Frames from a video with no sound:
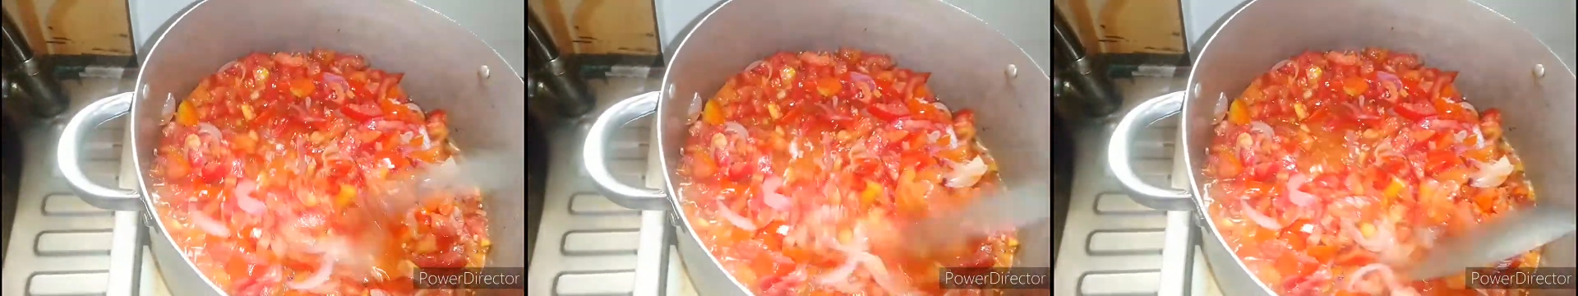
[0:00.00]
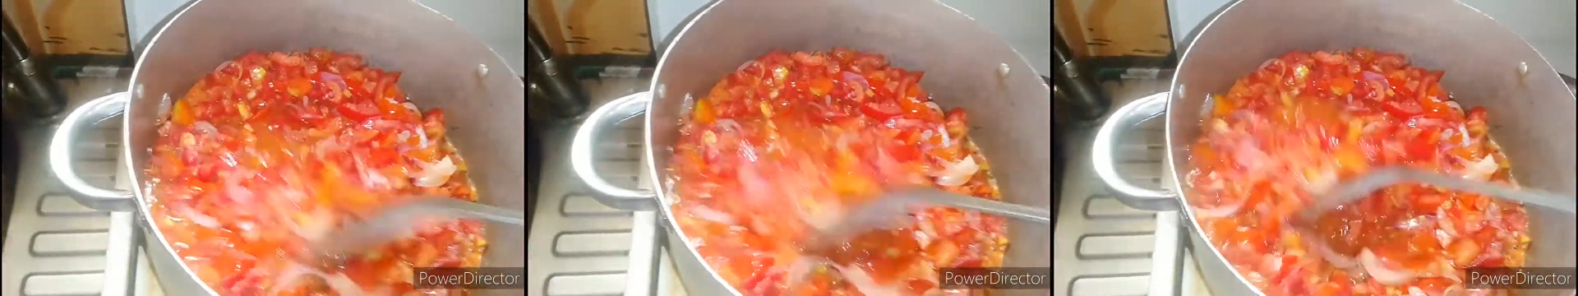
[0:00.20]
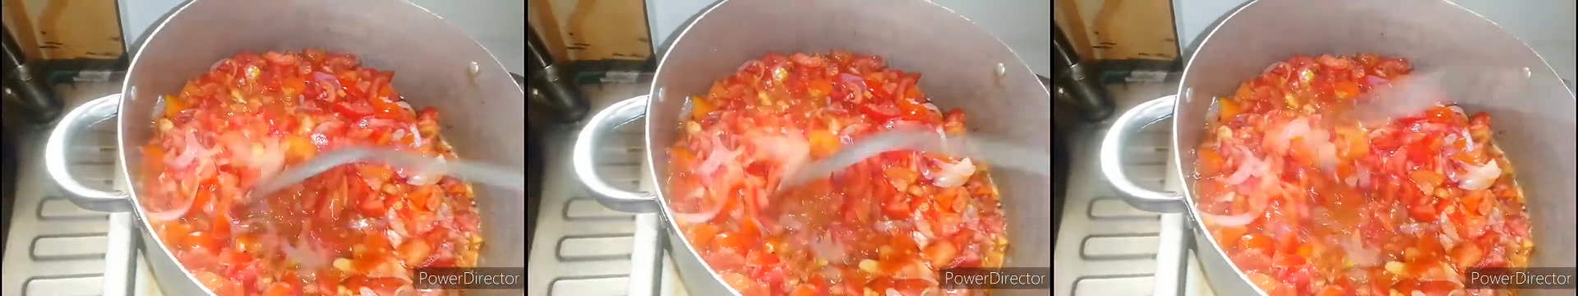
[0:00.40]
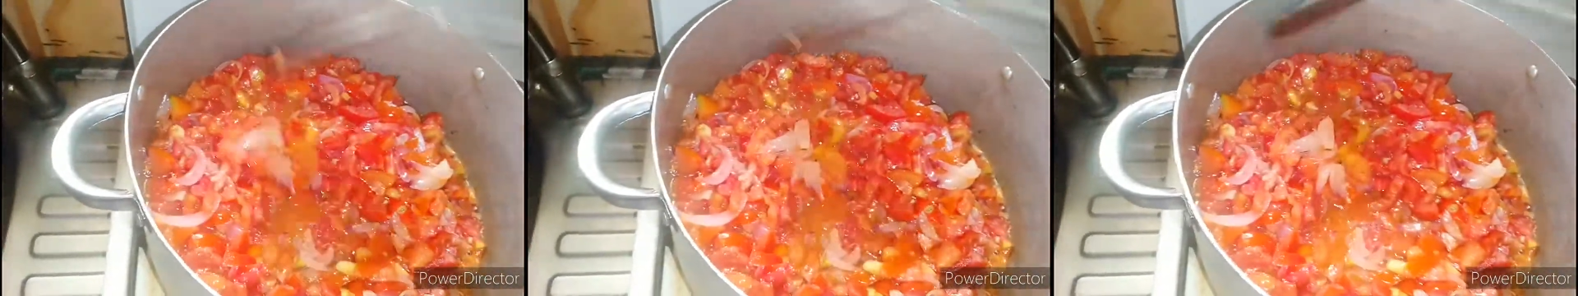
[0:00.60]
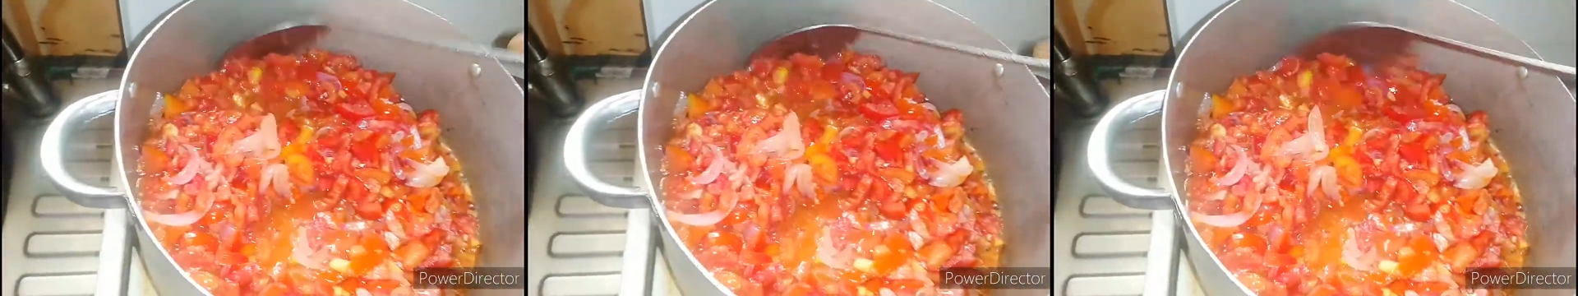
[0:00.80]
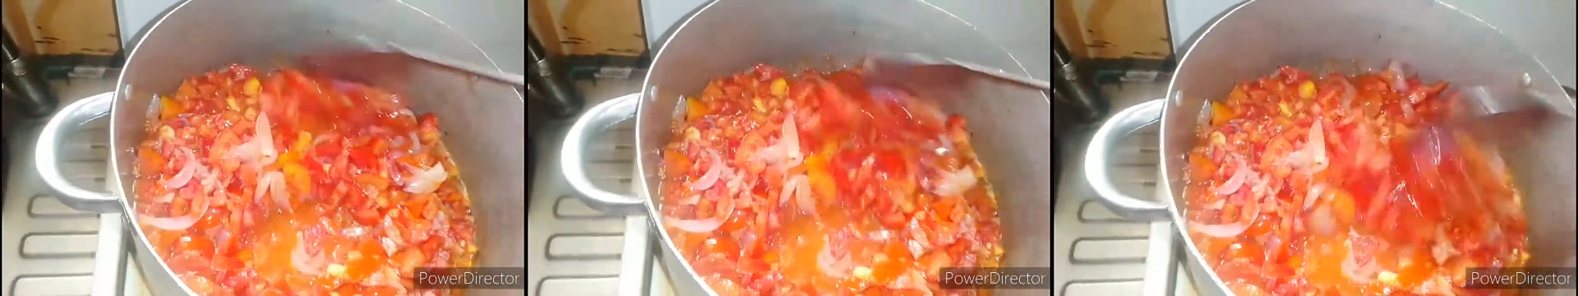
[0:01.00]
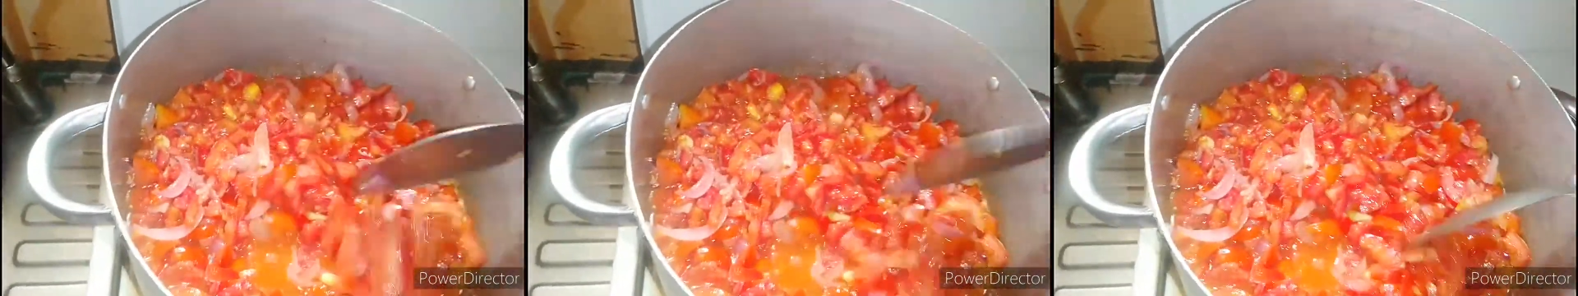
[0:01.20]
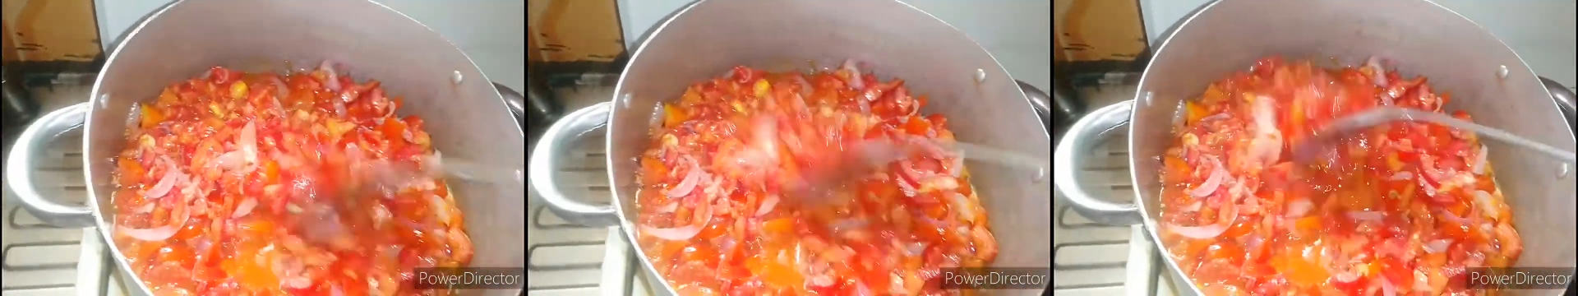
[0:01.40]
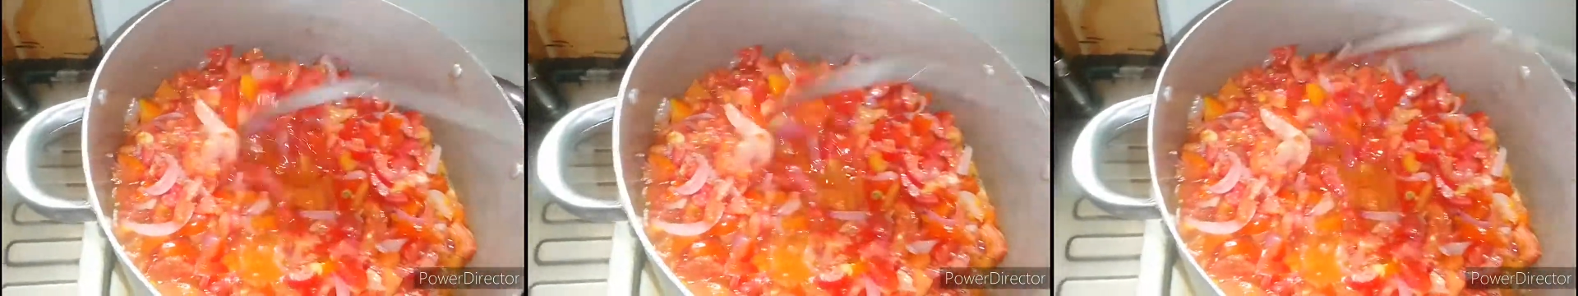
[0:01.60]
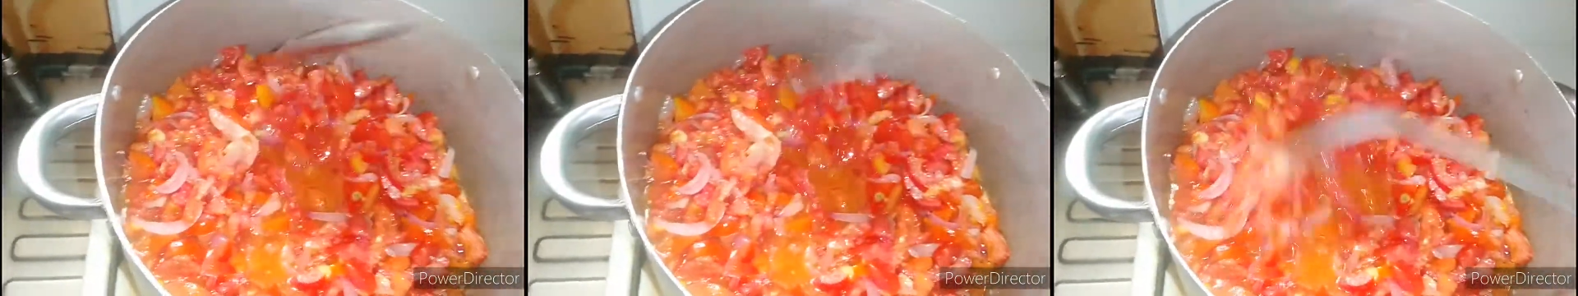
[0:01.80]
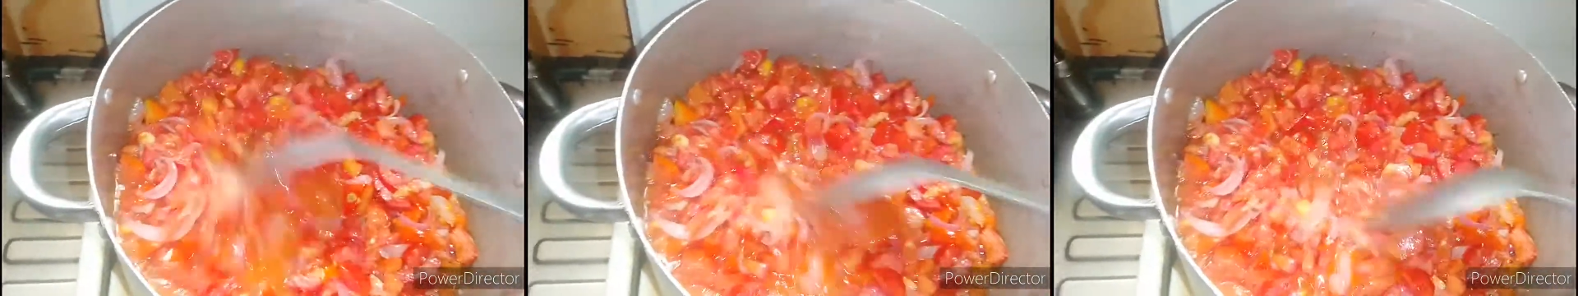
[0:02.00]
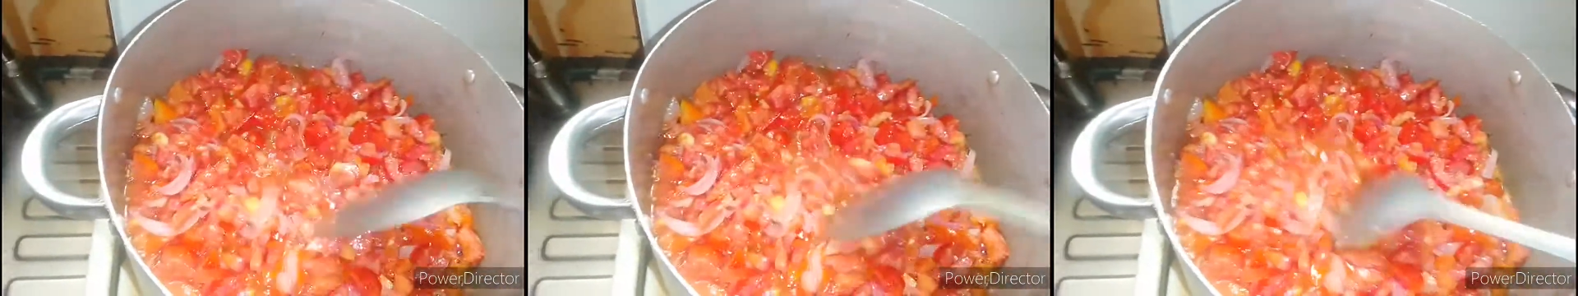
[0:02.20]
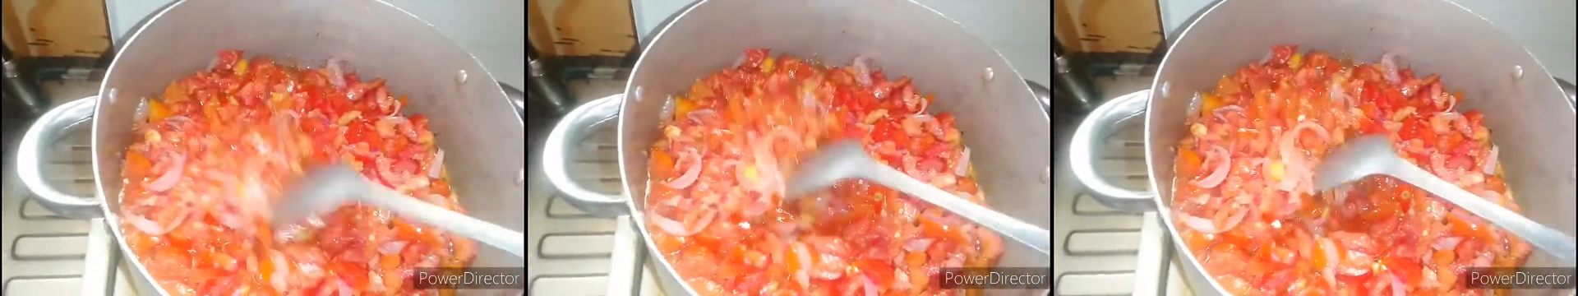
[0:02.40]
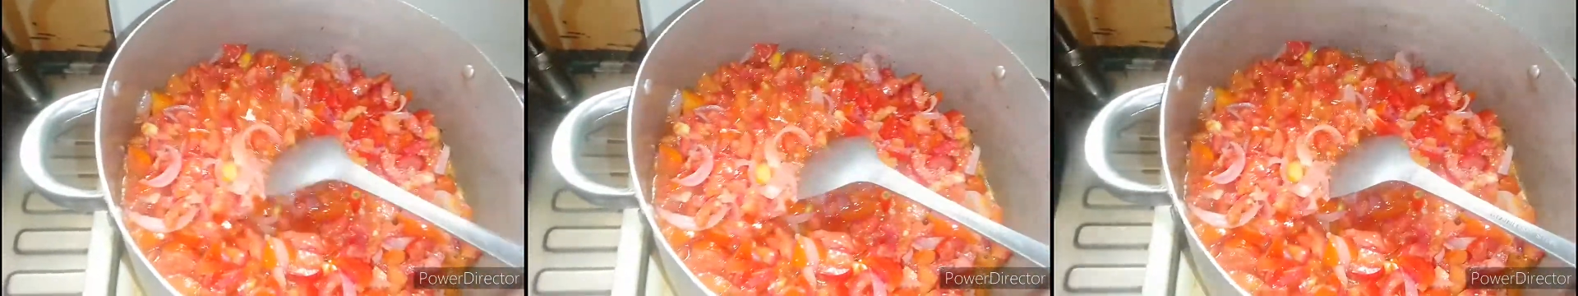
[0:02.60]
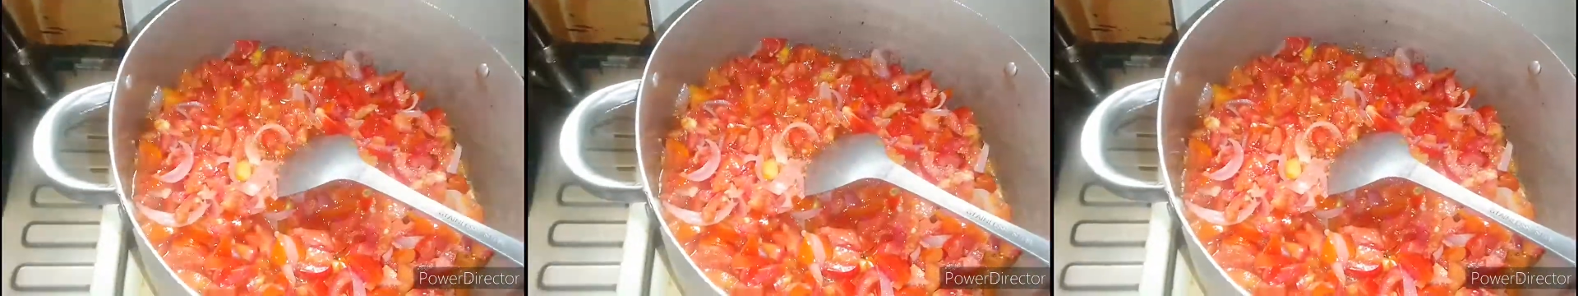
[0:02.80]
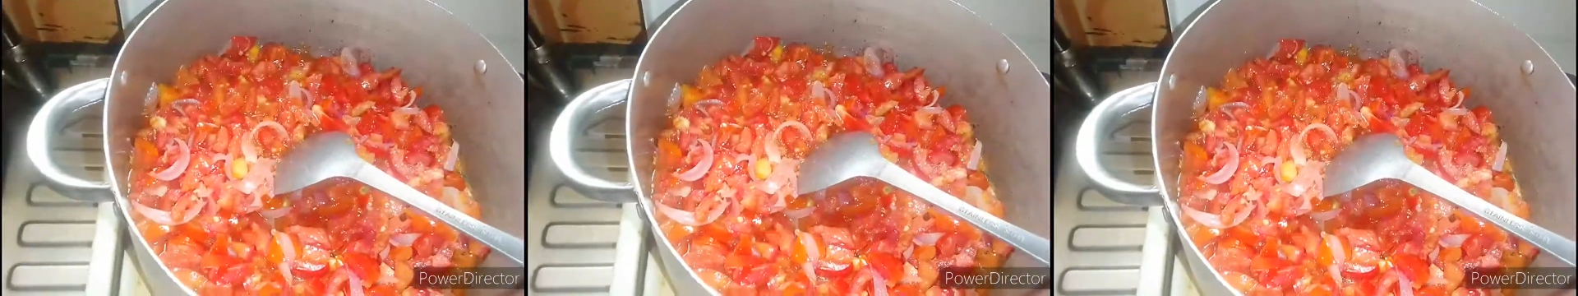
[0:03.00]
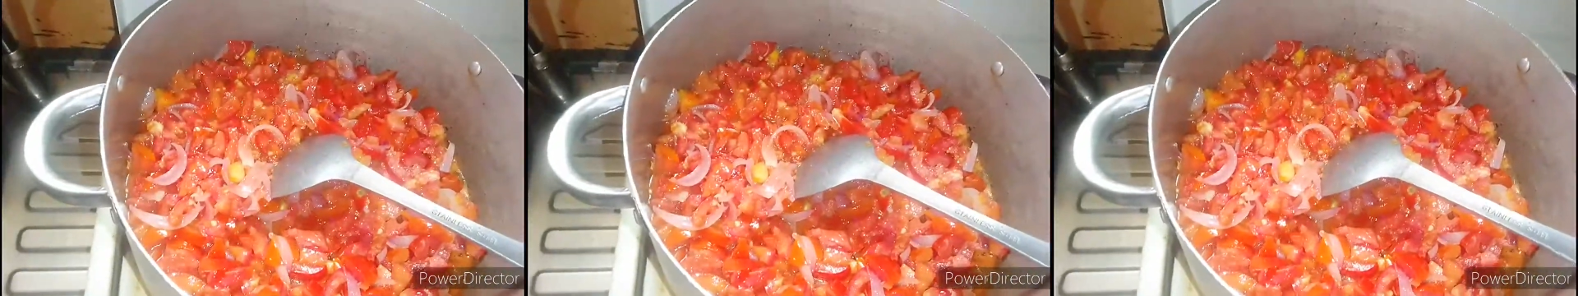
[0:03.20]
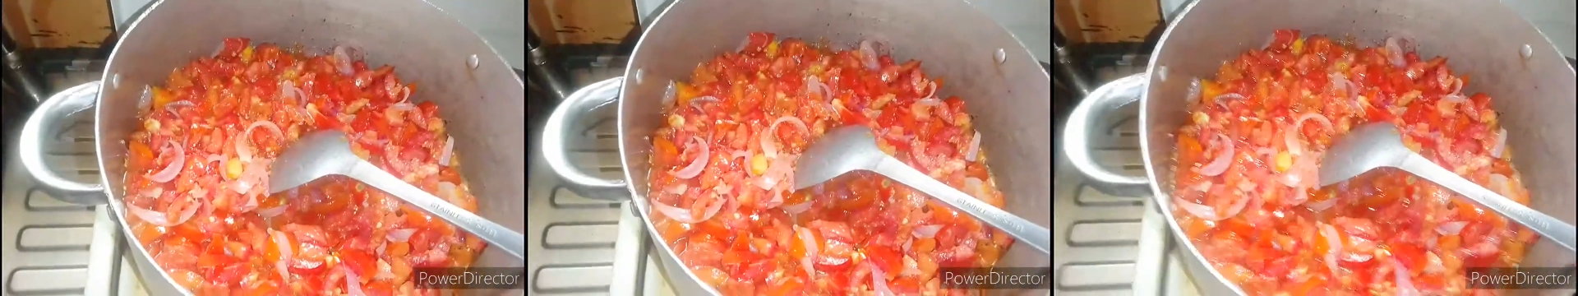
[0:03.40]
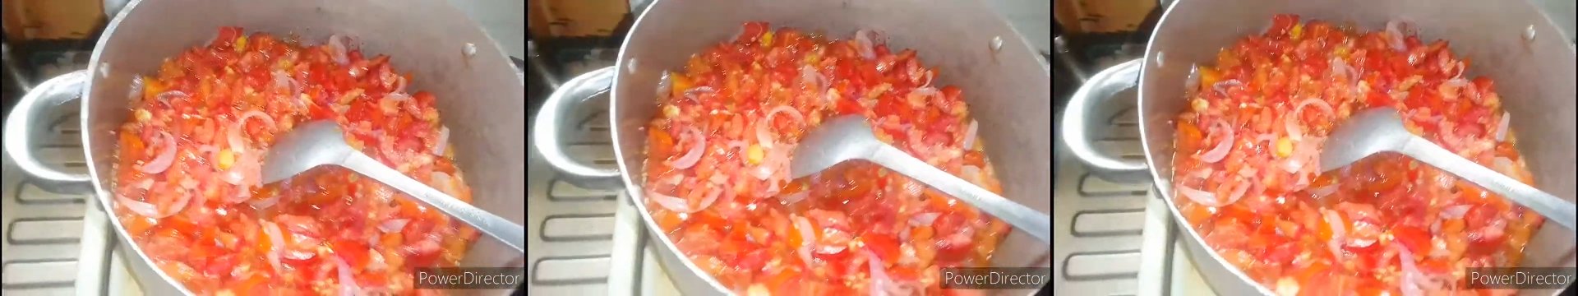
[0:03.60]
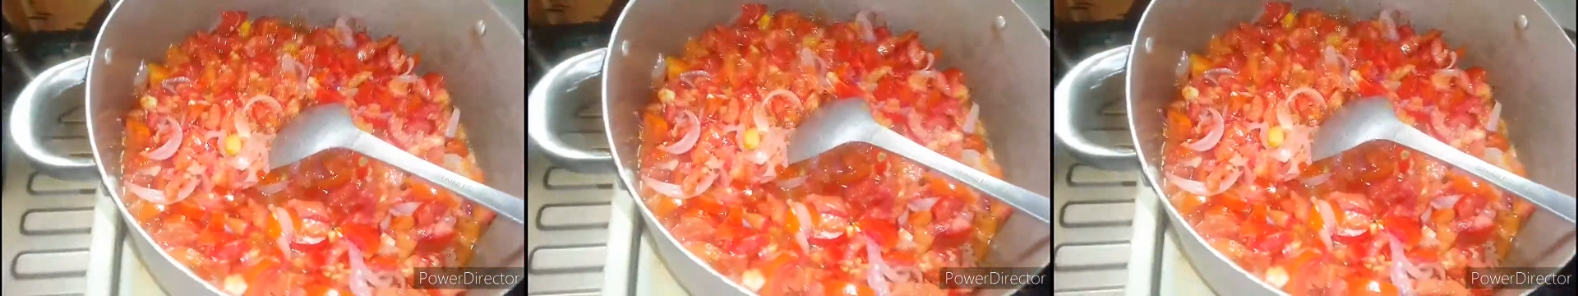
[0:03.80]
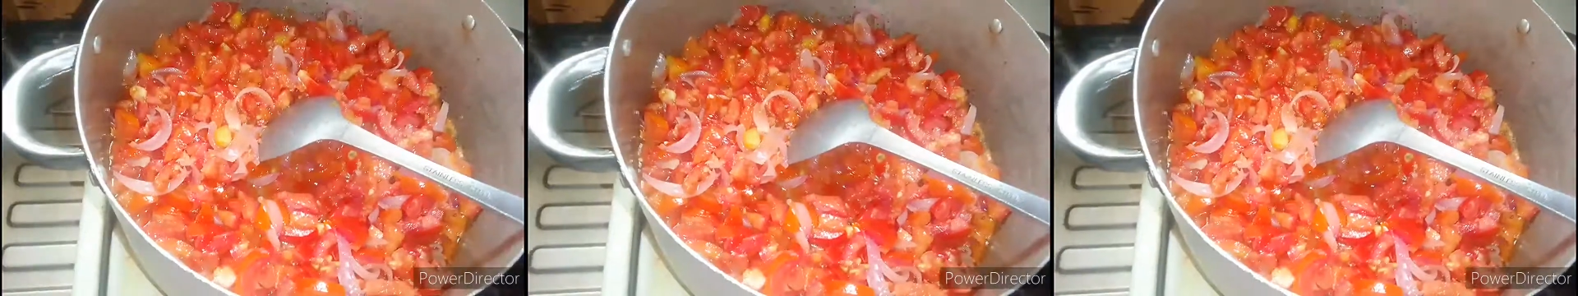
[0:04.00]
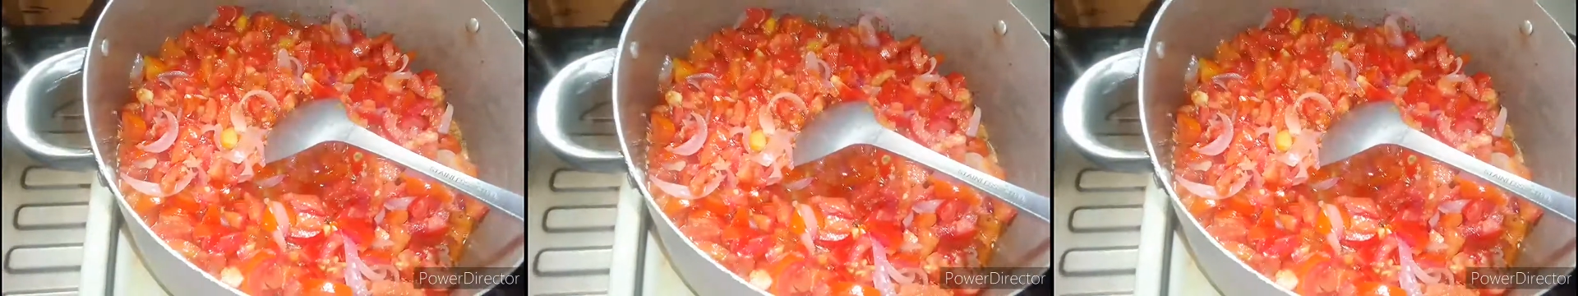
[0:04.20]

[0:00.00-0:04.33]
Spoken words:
Nobody's mouth can be seen.